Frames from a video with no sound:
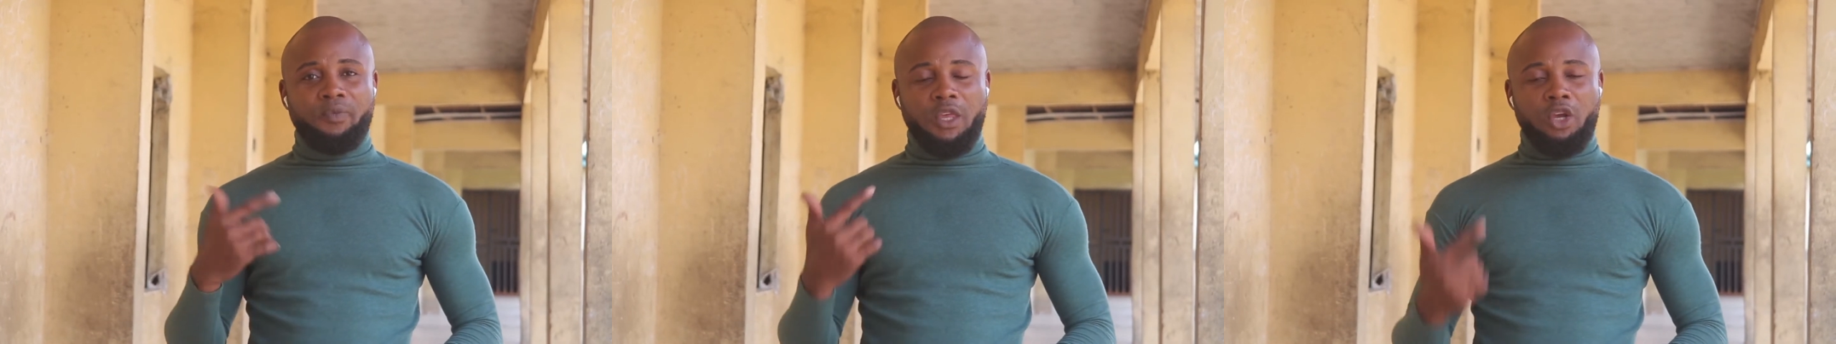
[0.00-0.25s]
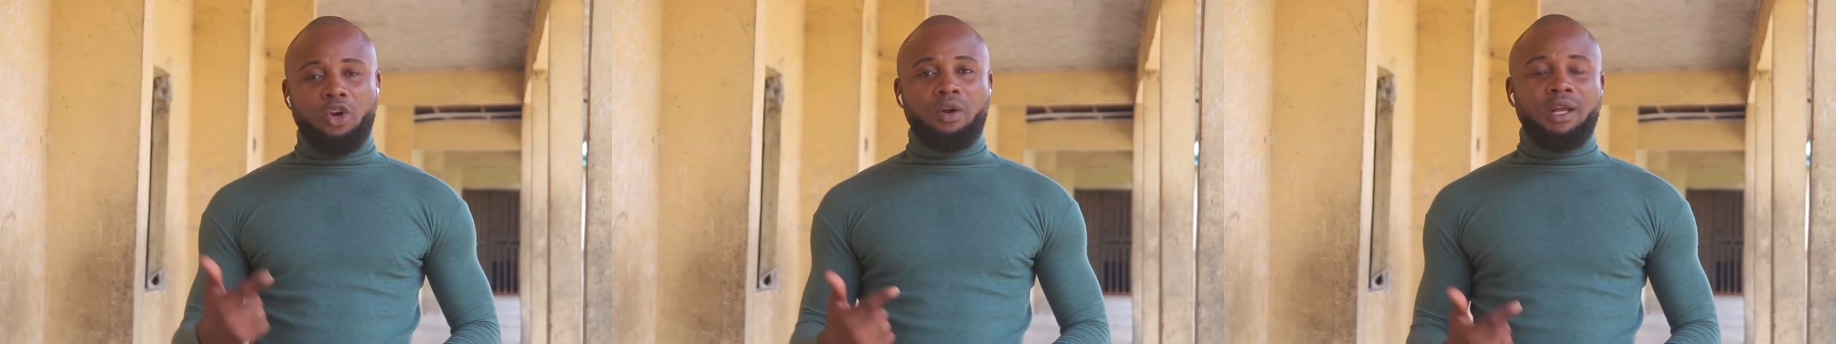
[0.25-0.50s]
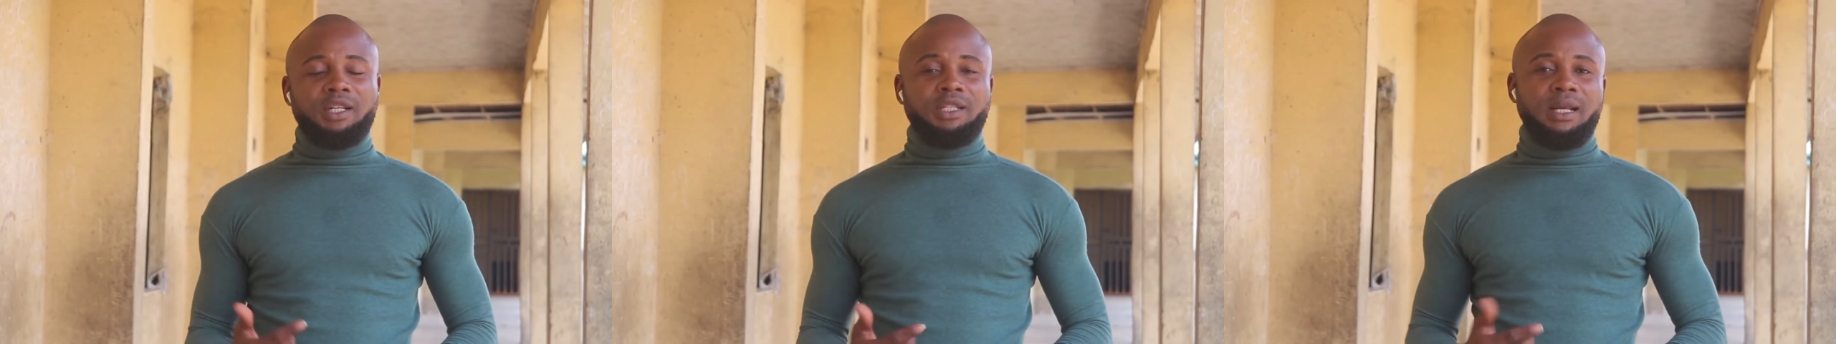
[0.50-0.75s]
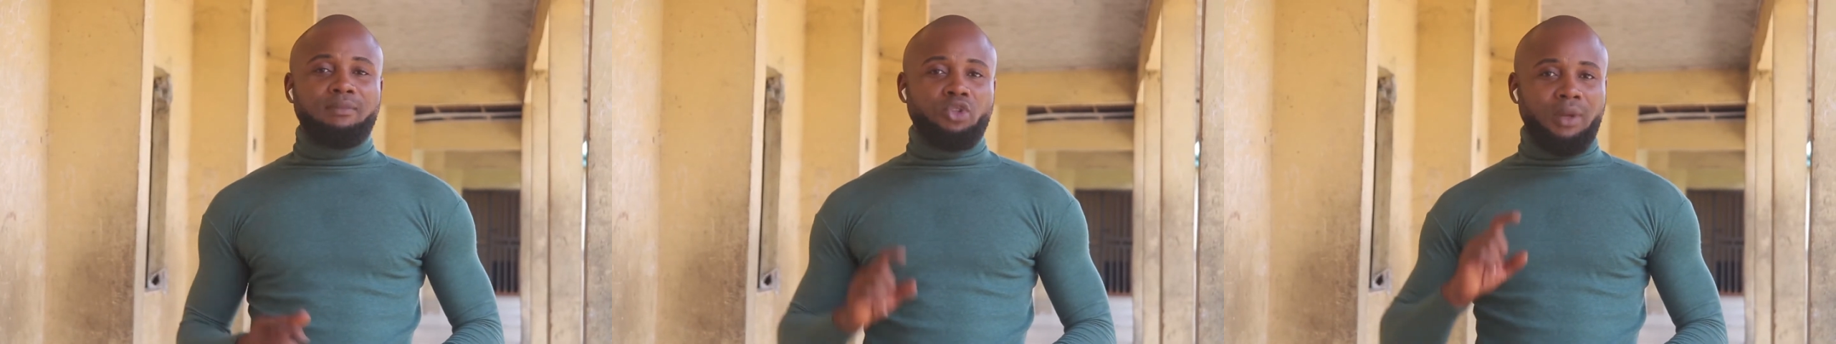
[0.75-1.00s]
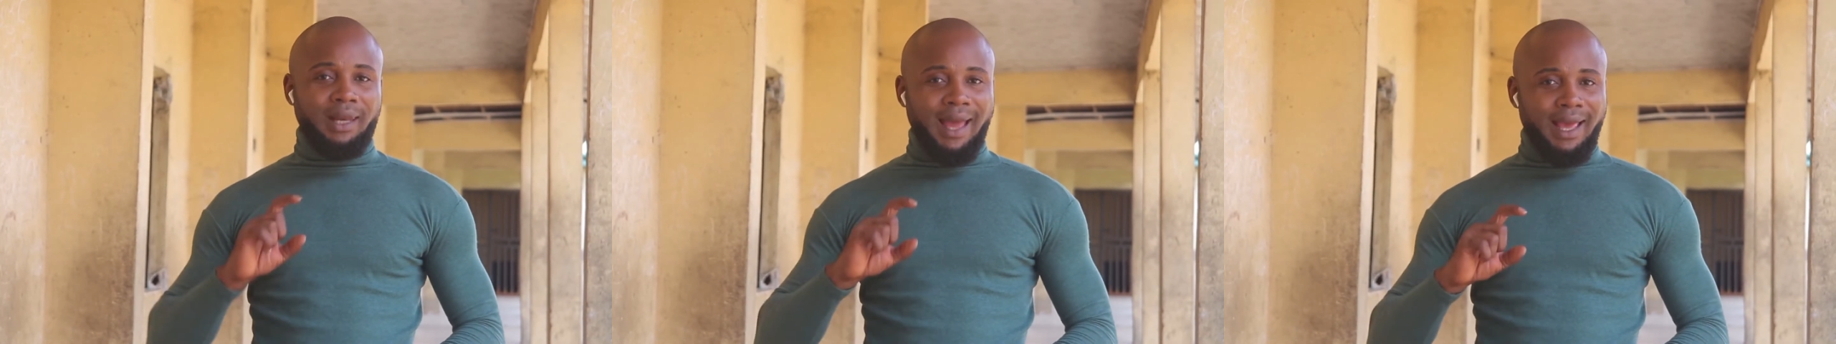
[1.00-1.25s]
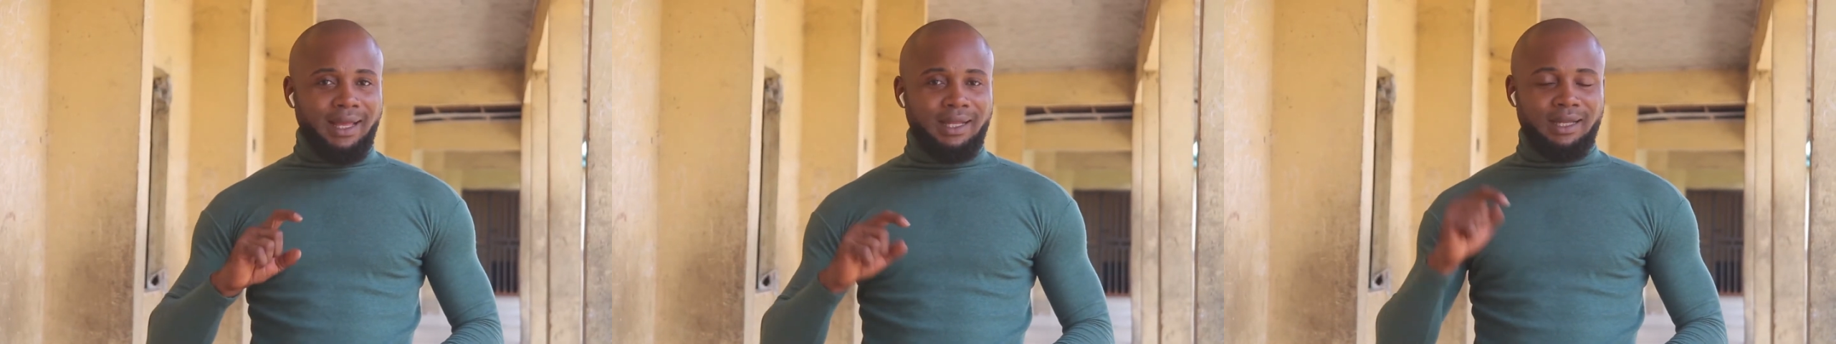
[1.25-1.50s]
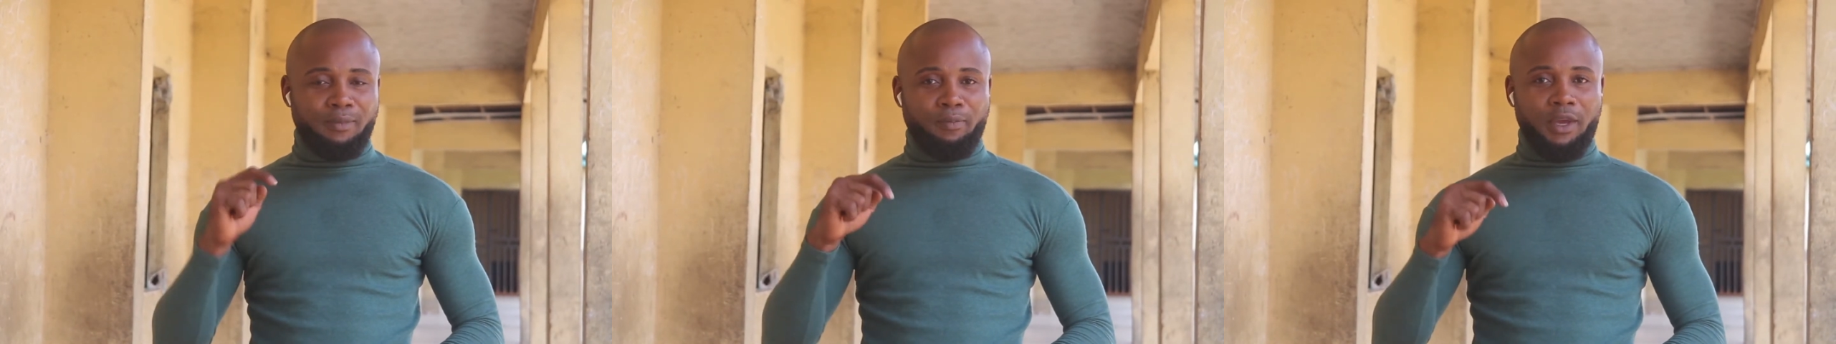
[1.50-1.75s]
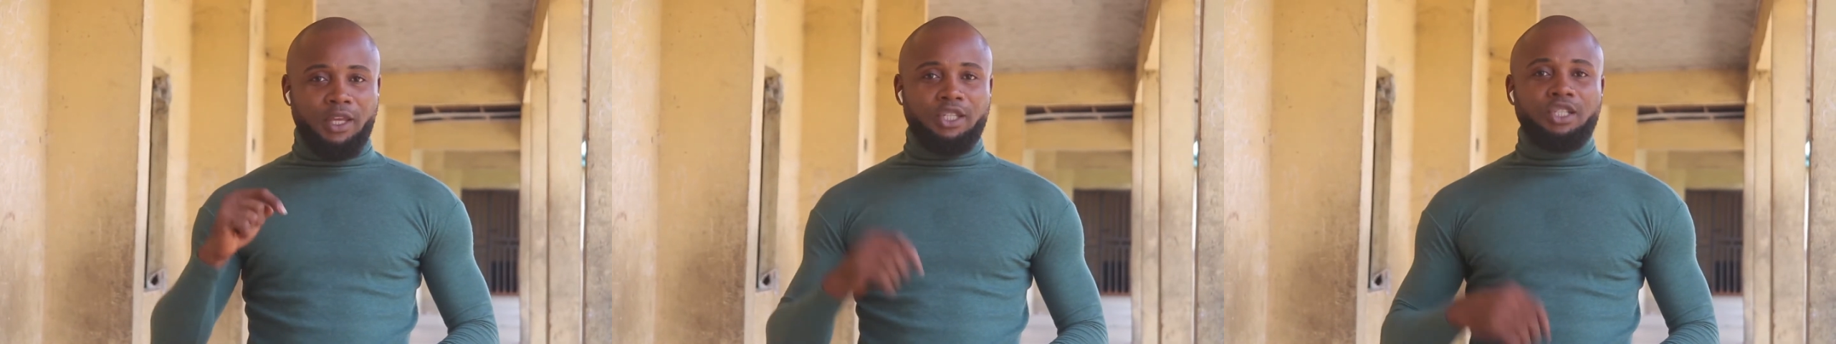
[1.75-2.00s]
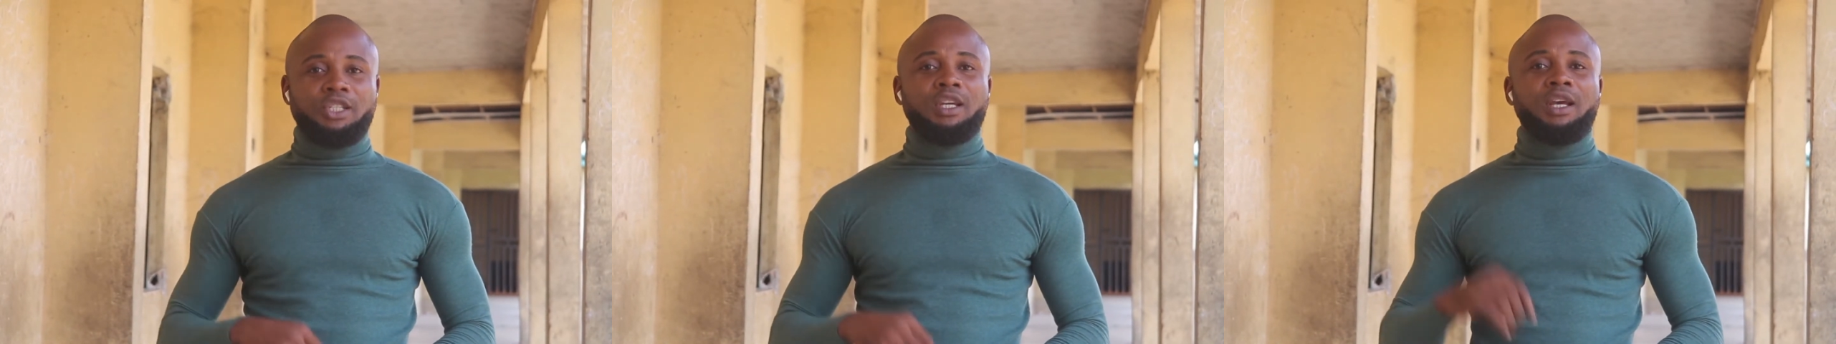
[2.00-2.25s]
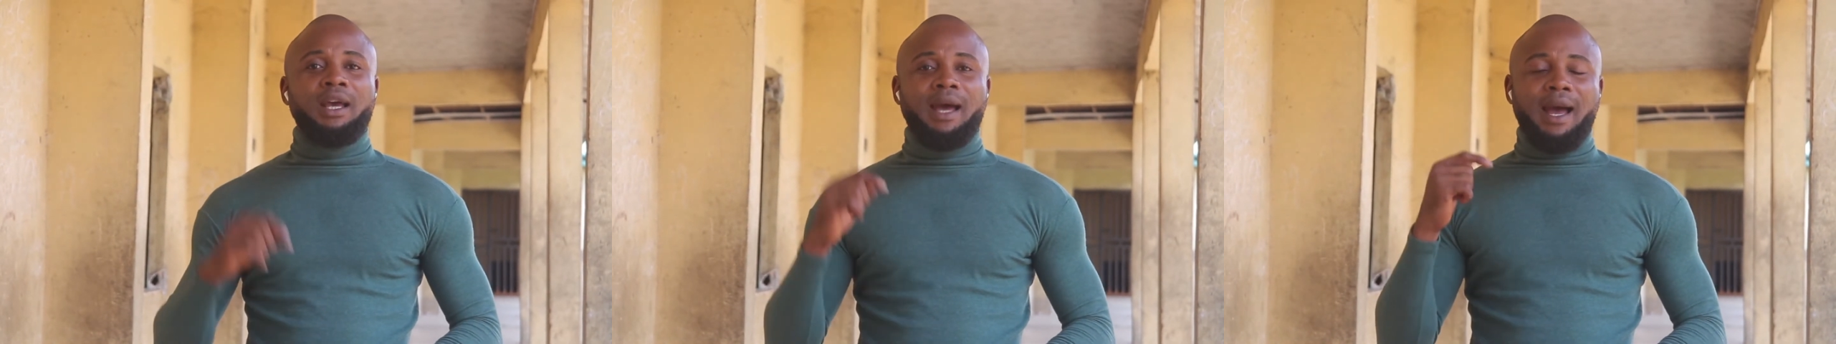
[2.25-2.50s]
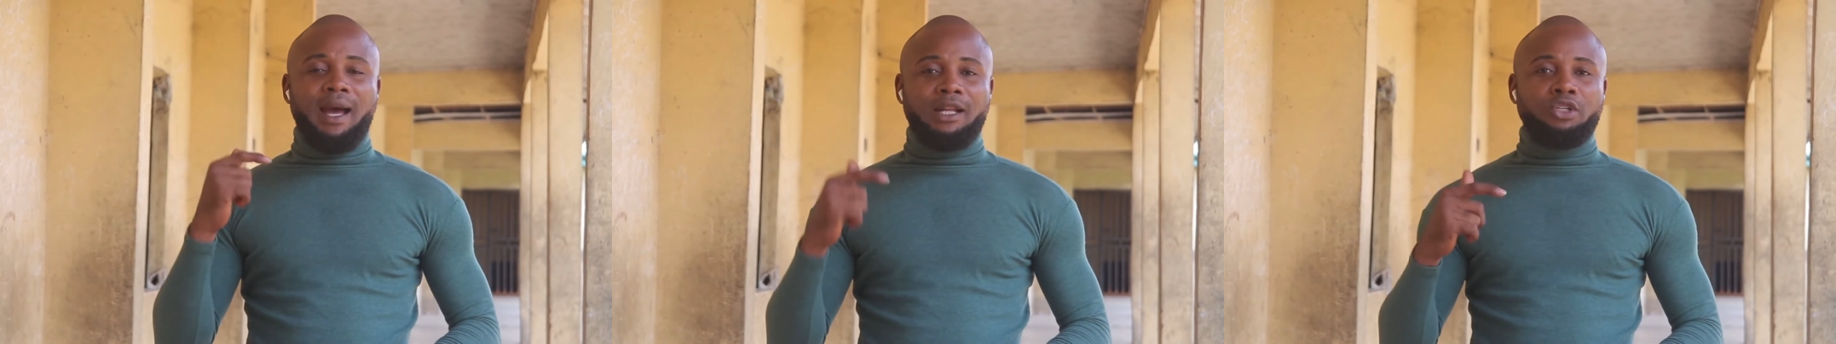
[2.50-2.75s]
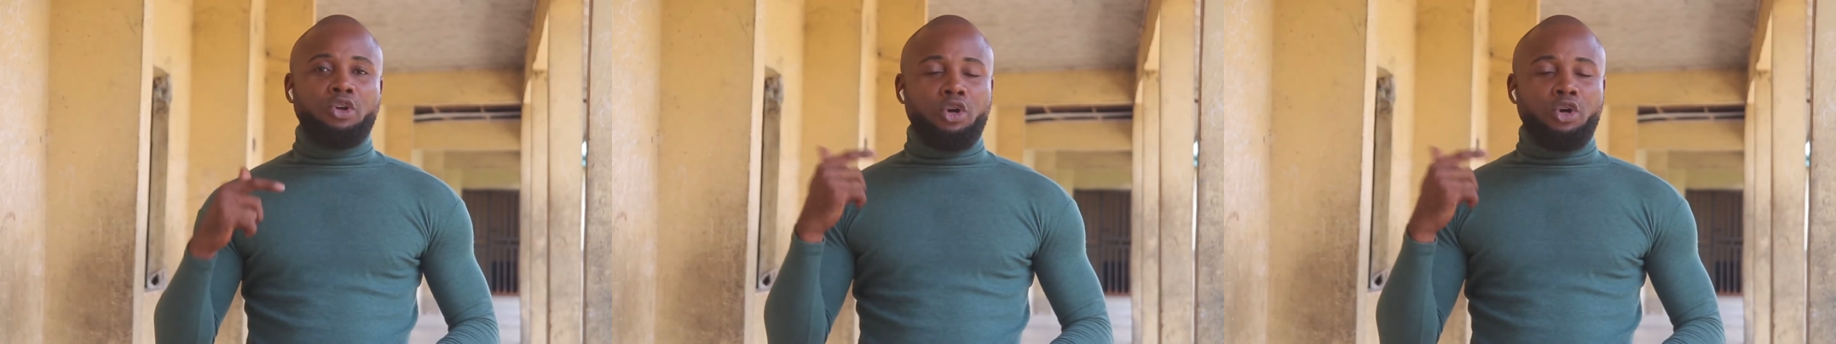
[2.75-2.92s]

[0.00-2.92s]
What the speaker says: Encourage them to like the page and